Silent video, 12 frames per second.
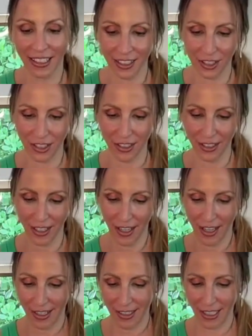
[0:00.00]
kitchen
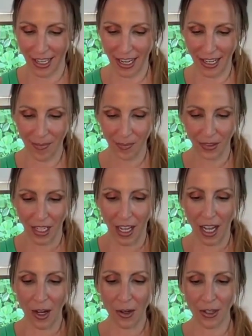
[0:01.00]
today.
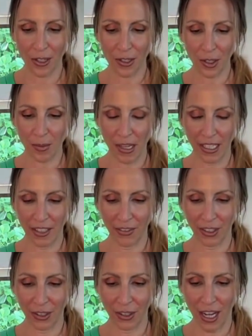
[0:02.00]
Oh, there's so many of
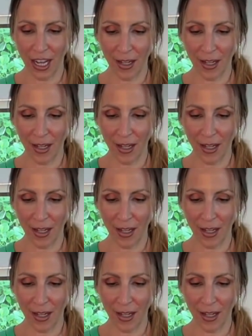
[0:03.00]
you.